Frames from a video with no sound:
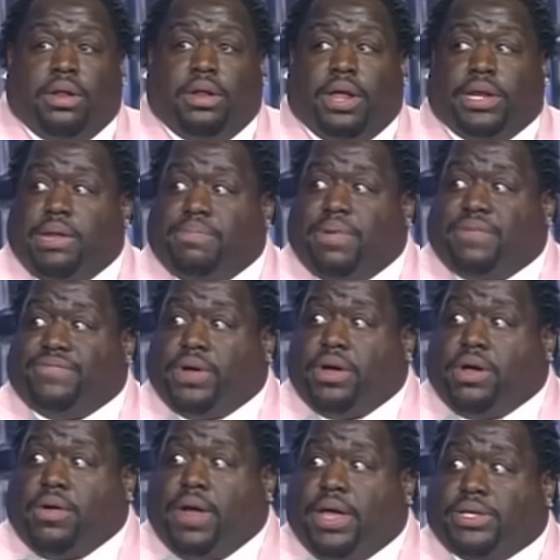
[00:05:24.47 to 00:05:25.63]
Like, this motherfucker
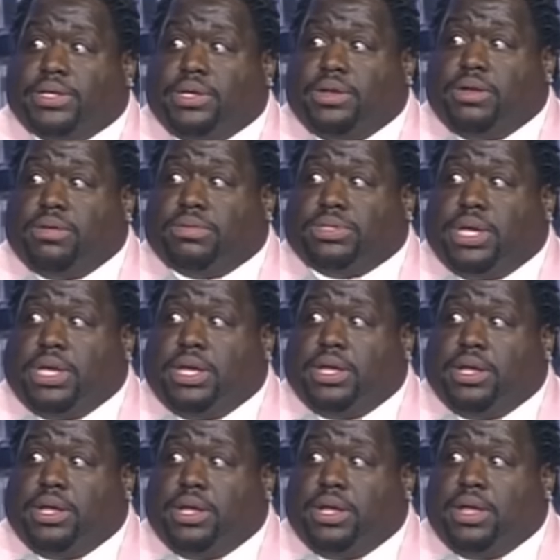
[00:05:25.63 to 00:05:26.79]
crazy. You know what I'm saying?
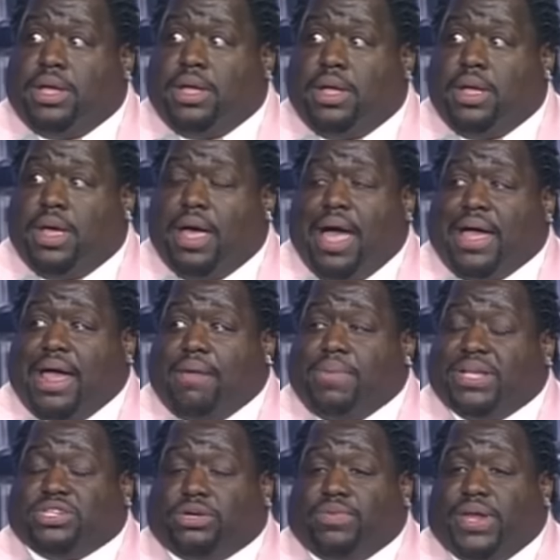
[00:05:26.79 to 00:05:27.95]
I got back
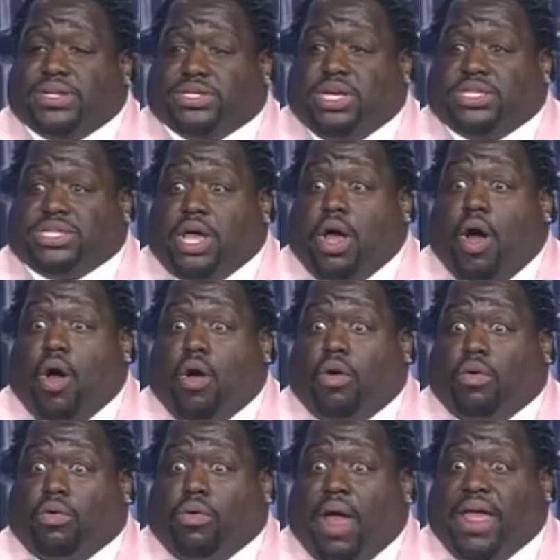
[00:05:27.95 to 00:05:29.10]
to the register. He said,
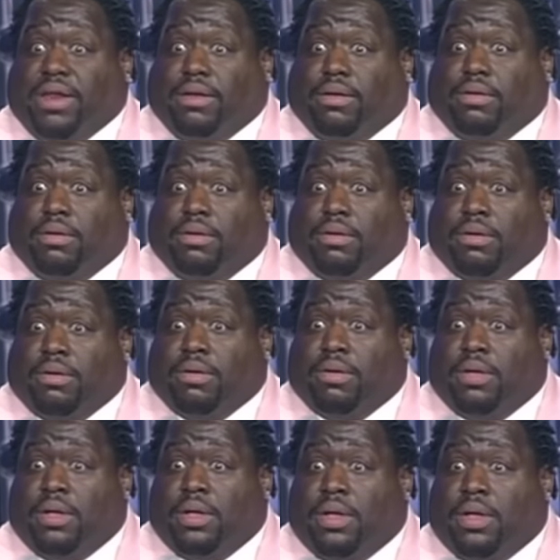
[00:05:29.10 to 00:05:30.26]
all right.
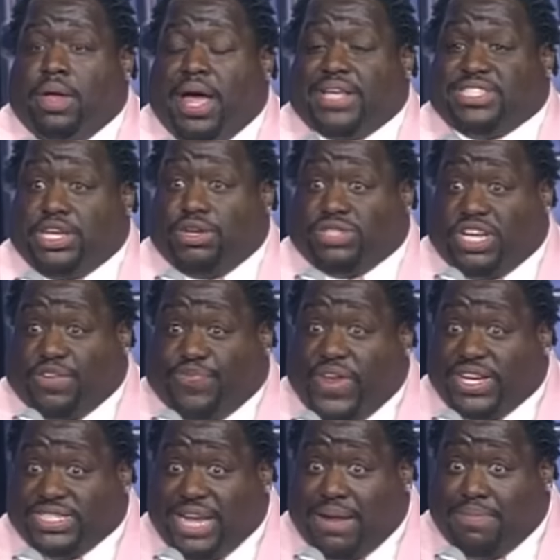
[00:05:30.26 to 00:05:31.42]
I said, you just
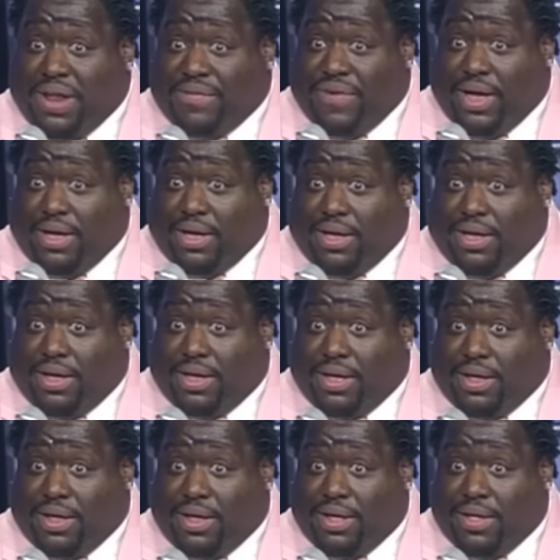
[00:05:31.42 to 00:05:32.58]
finished that motherfucker?
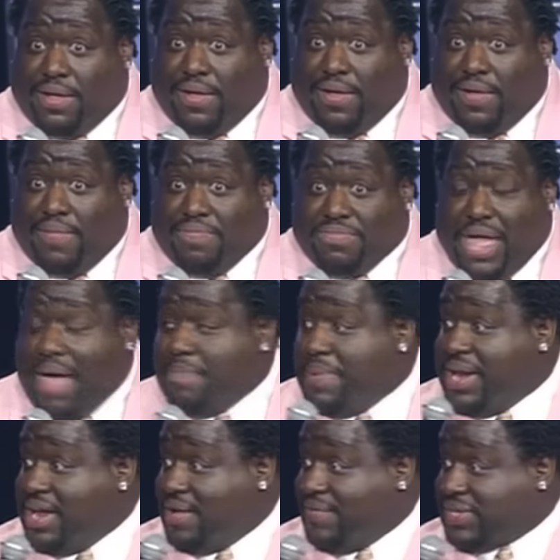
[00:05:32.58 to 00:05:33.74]
I've been
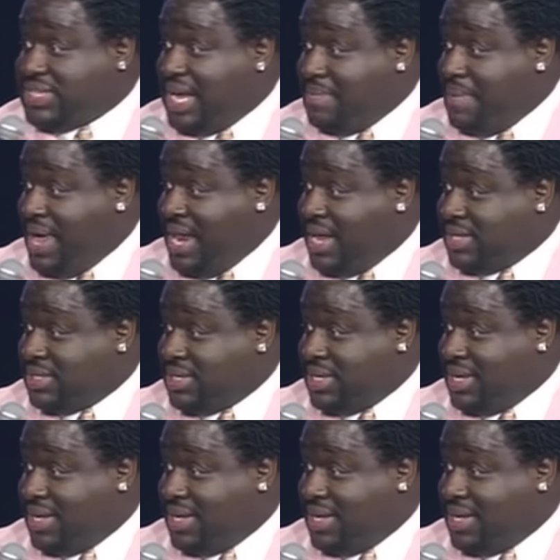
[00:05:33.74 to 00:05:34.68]
in here for 10 minutes.